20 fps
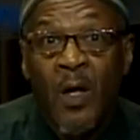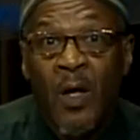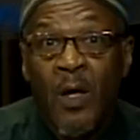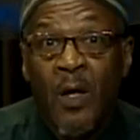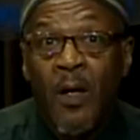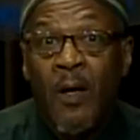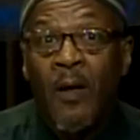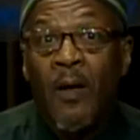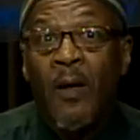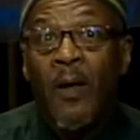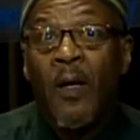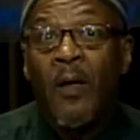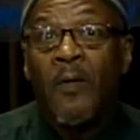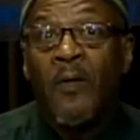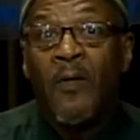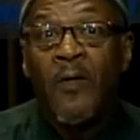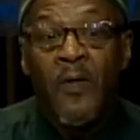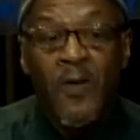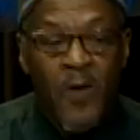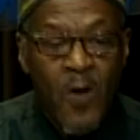
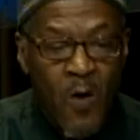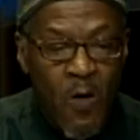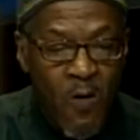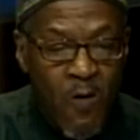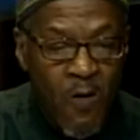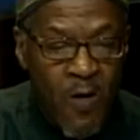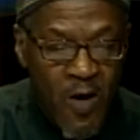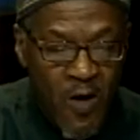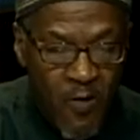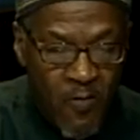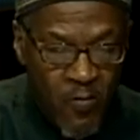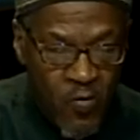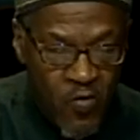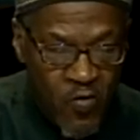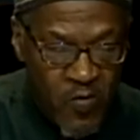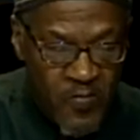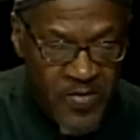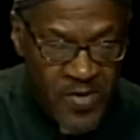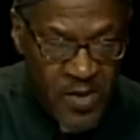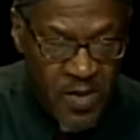No help
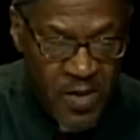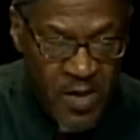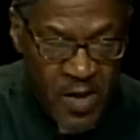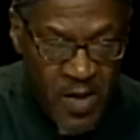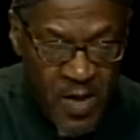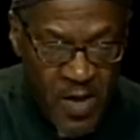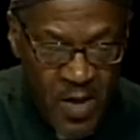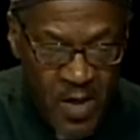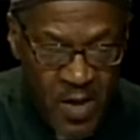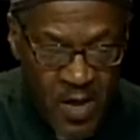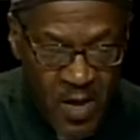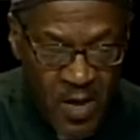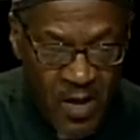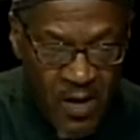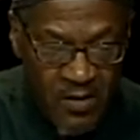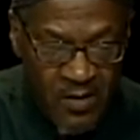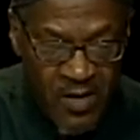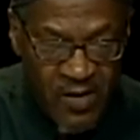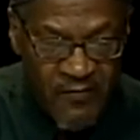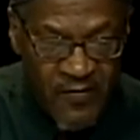will be
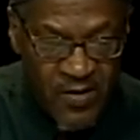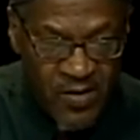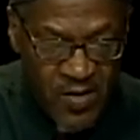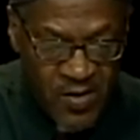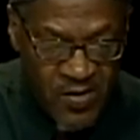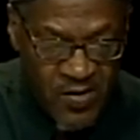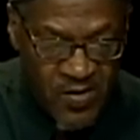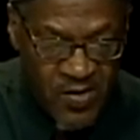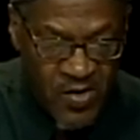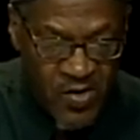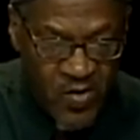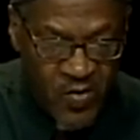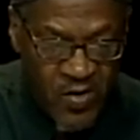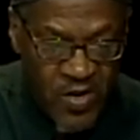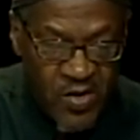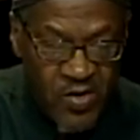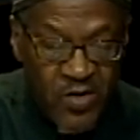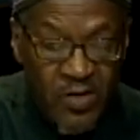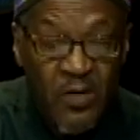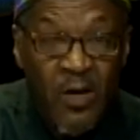given to the
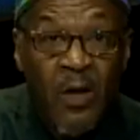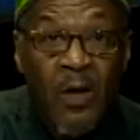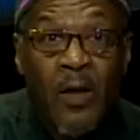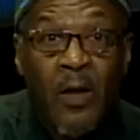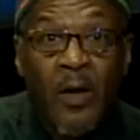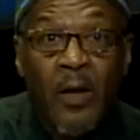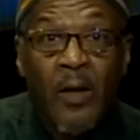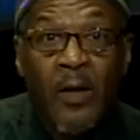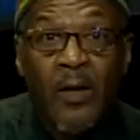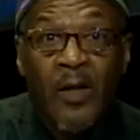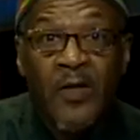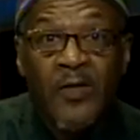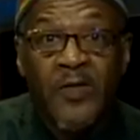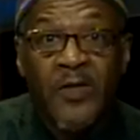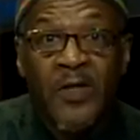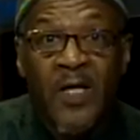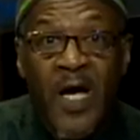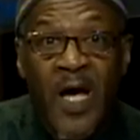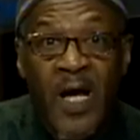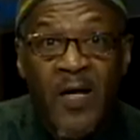situation unless
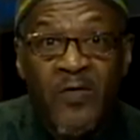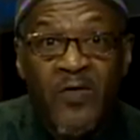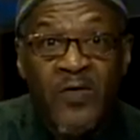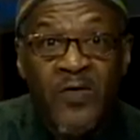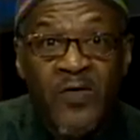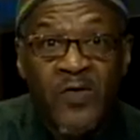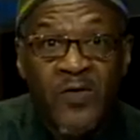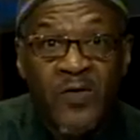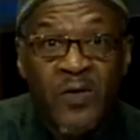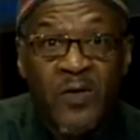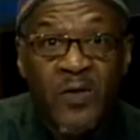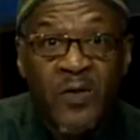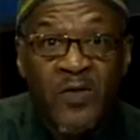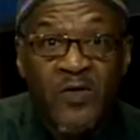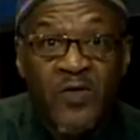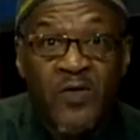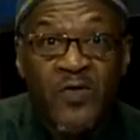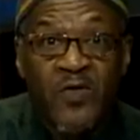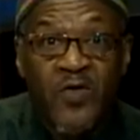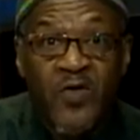Congress is
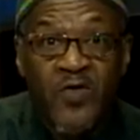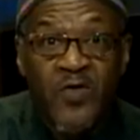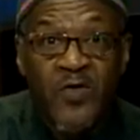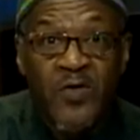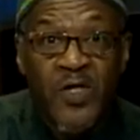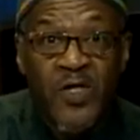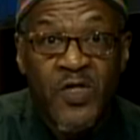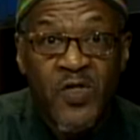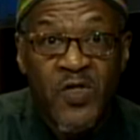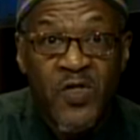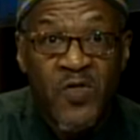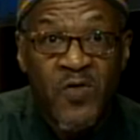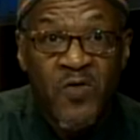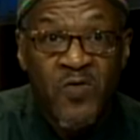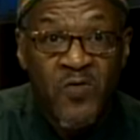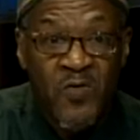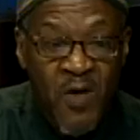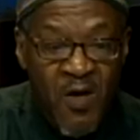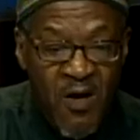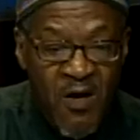encouraged to